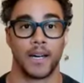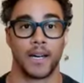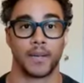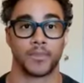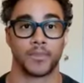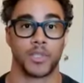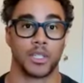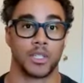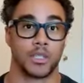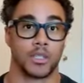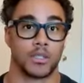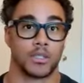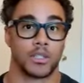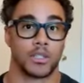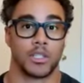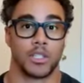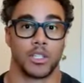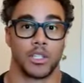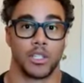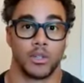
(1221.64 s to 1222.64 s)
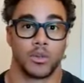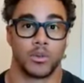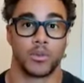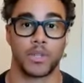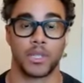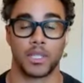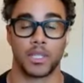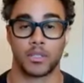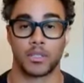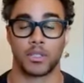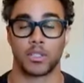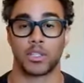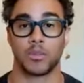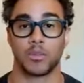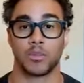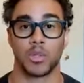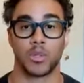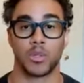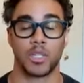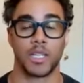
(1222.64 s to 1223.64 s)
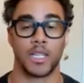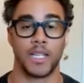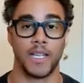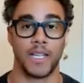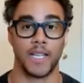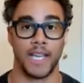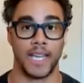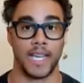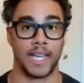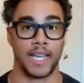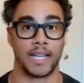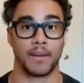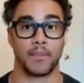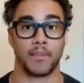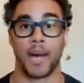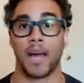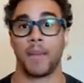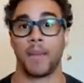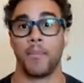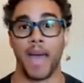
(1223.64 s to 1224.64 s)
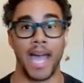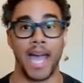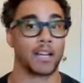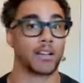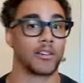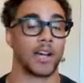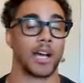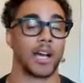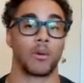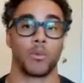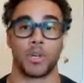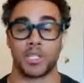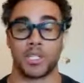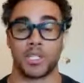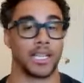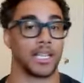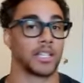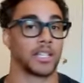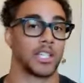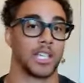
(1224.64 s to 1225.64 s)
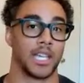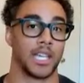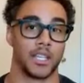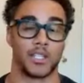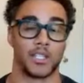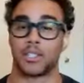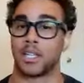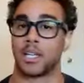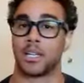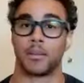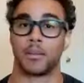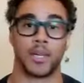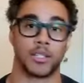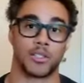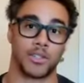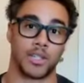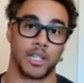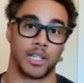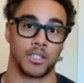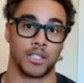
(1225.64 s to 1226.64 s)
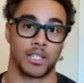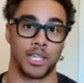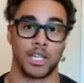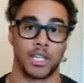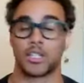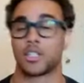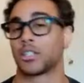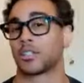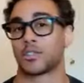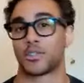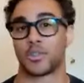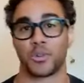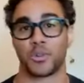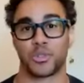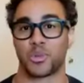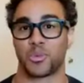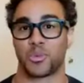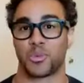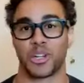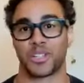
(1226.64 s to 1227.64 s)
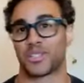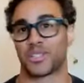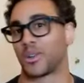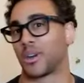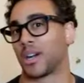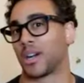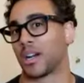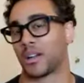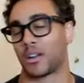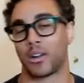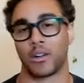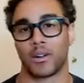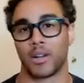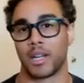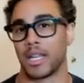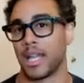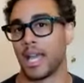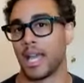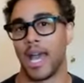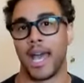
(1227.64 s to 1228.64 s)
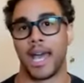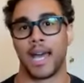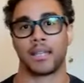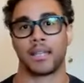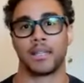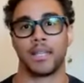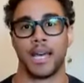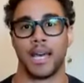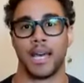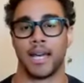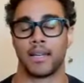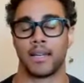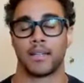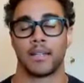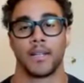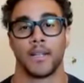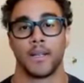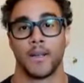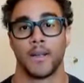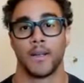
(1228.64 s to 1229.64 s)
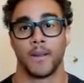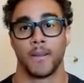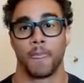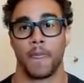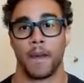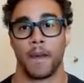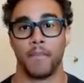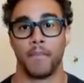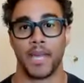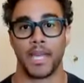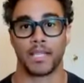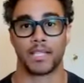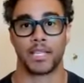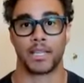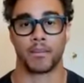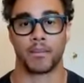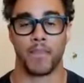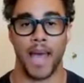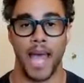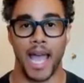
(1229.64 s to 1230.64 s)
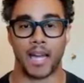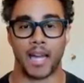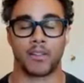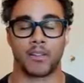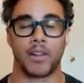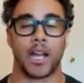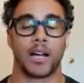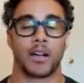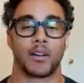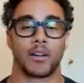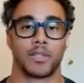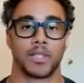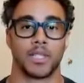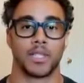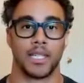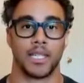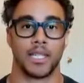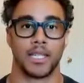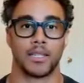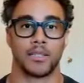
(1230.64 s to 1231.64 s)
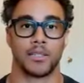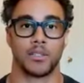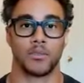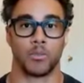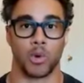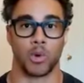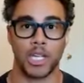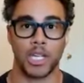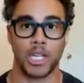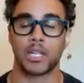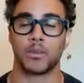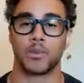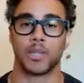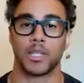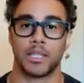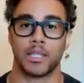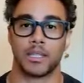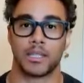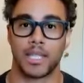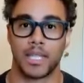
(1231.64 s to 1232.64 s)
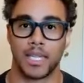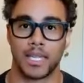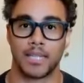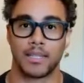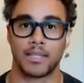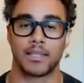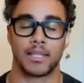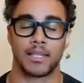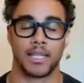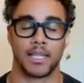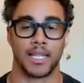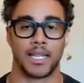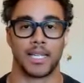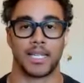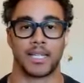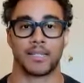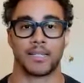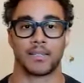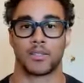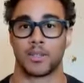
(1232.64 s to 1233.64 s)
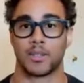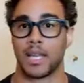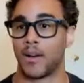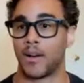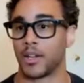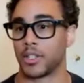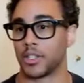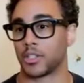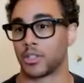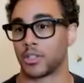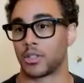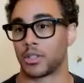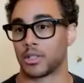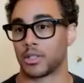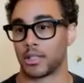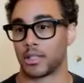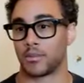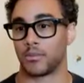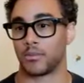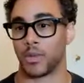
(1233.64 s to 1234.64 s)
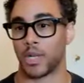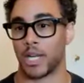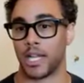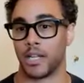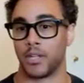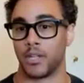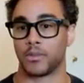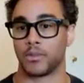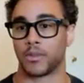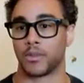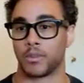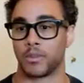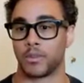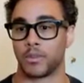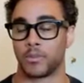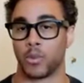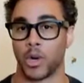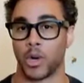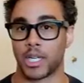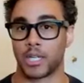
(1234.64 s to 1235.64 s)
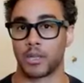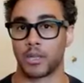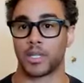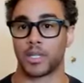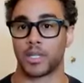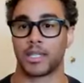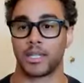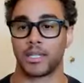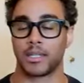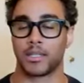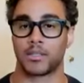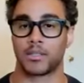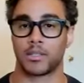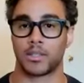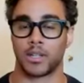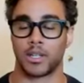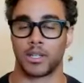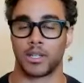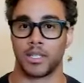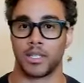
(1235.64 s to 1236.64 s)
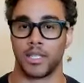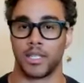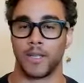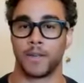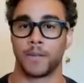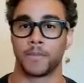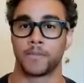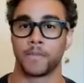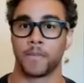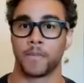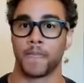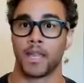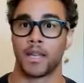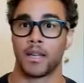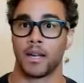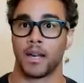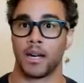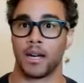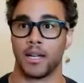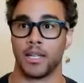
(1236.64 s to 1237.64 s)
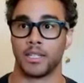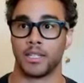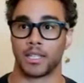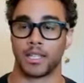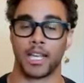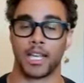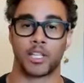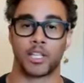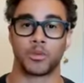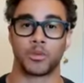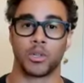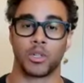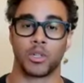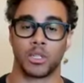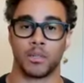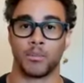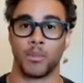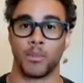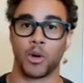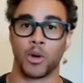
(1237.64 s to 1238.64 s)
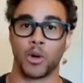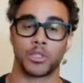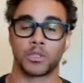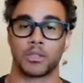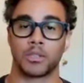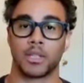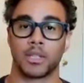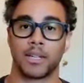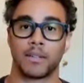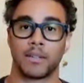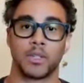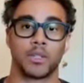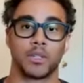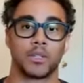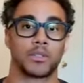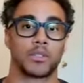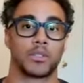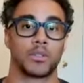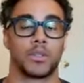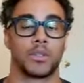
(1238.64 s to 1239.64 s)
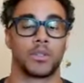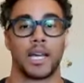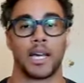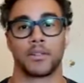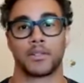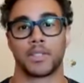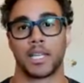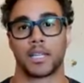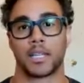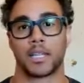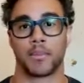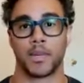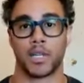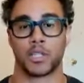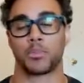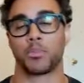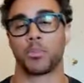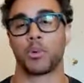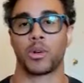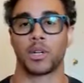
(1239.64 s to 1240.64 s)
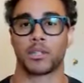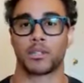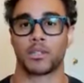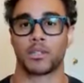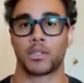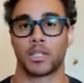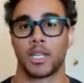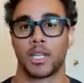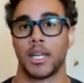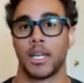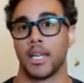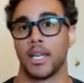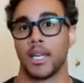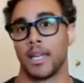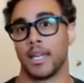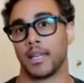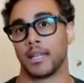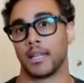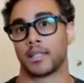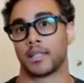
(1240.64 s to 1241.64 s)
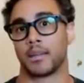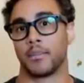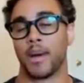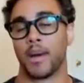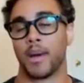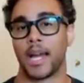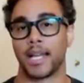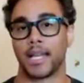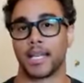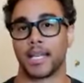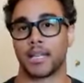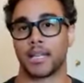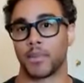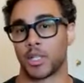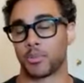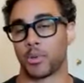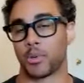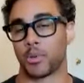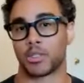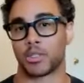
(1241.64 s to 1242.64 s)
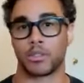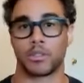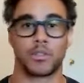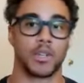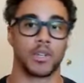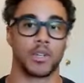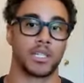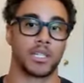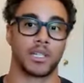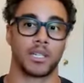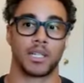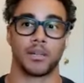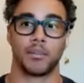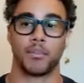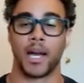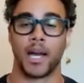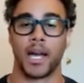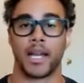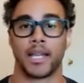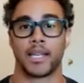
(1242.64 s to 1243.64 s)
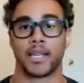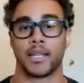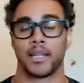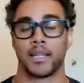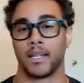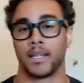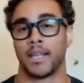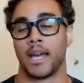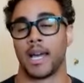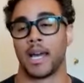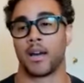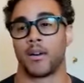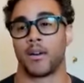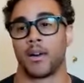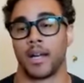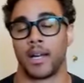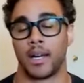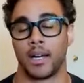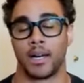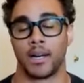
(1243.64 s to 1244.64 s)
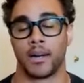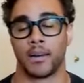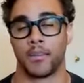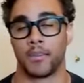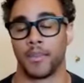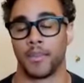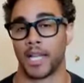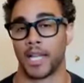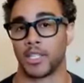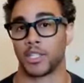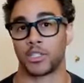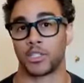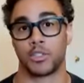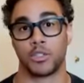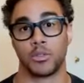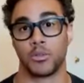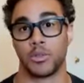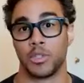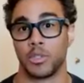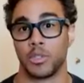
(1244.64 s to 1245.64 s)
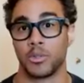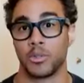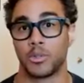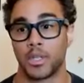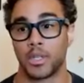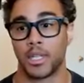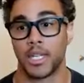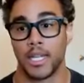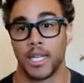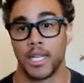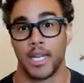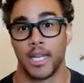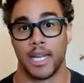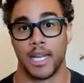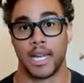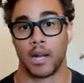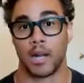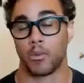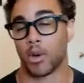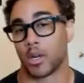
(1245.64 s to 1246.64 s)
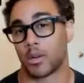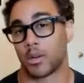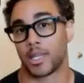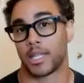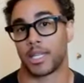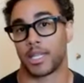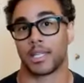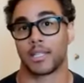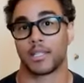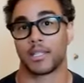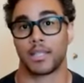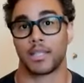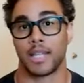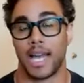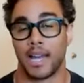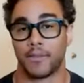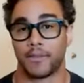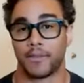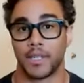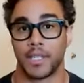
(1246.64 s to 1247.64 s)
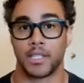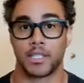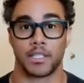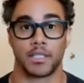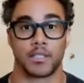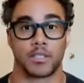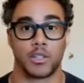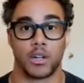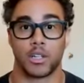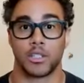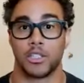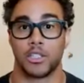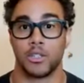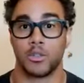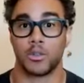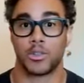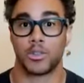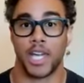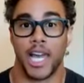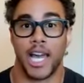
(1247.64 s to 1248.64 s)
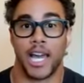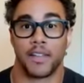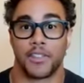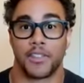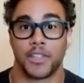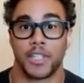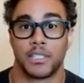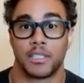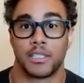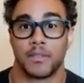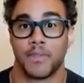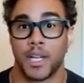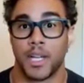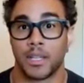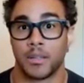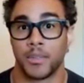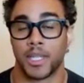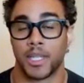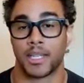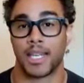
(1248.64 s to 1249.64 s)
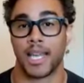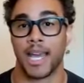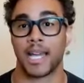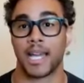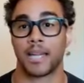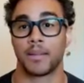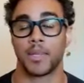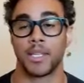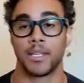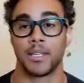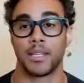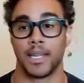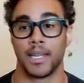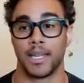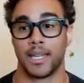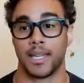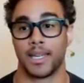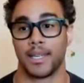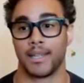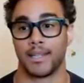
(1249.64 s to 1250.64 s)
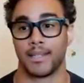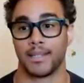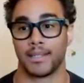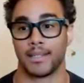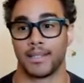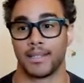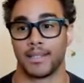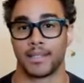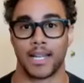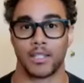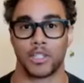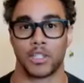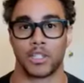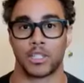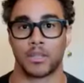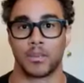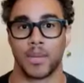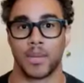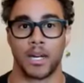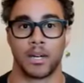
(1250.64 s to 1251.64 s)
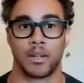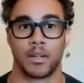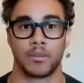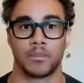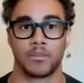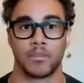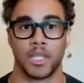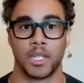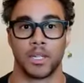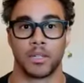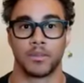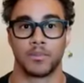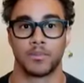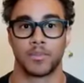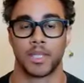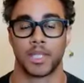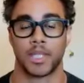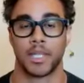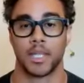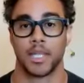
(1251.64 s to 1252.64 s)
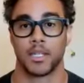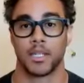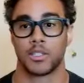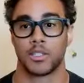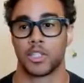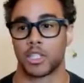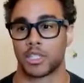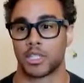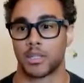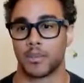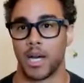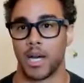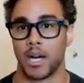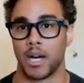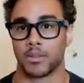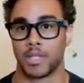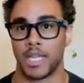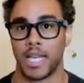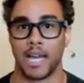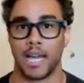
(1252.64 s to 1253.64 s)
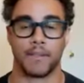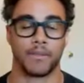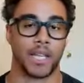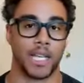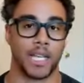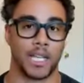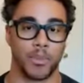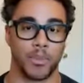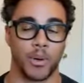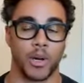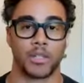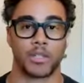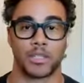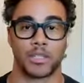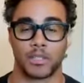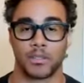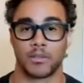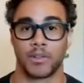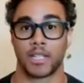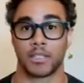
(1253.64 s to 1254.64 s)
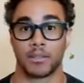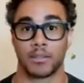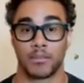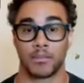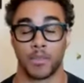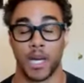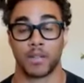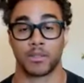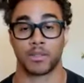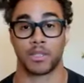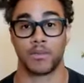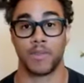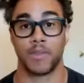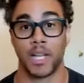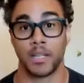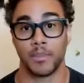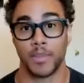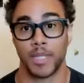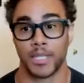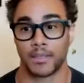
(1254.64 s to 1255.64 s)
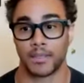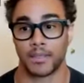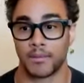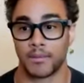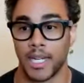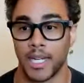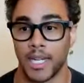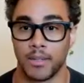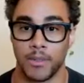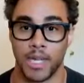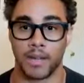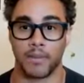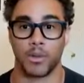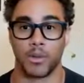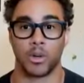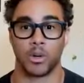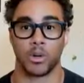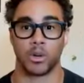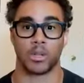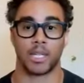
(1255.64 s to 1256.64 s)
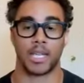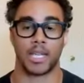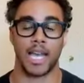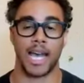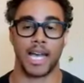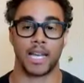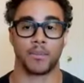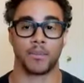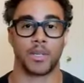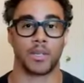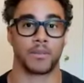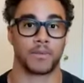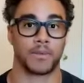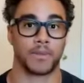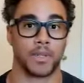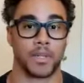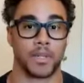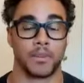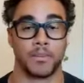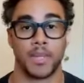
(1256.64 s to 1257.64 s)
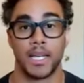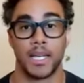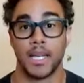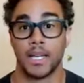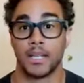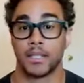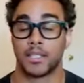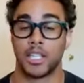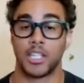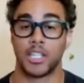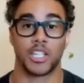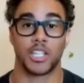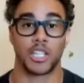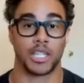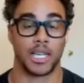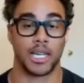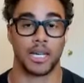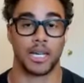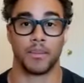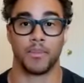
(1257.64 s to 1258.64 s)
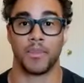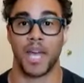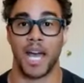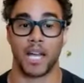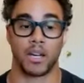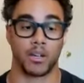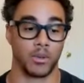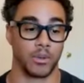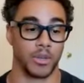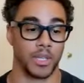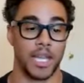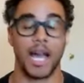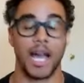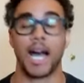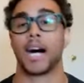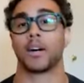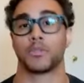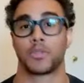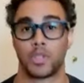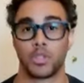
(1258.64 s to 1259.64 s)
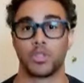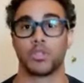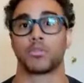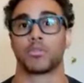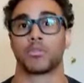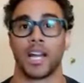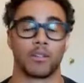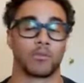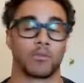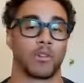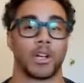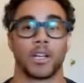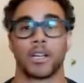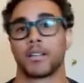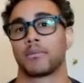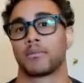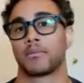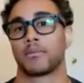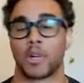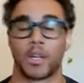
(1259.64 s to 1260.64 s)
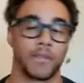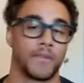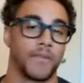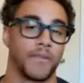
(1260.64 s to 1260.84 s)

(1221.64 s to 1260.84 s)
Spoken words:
to the youth and to the community. And my background was in education, elementary education and social work. So I'd already had that amazing background in working with kids. And so now I just took what I knew from working with kids on a intellectual and emotional level to now taking my sports and combining it, my sports and nutrition, and combining it. And now I just do youth and I work with kids, athletes. It's called Youth Athlete Development Academy. And it's not just about, just about the athletic parts. It's about development, right? We have a whole academy from teaching them not only how to run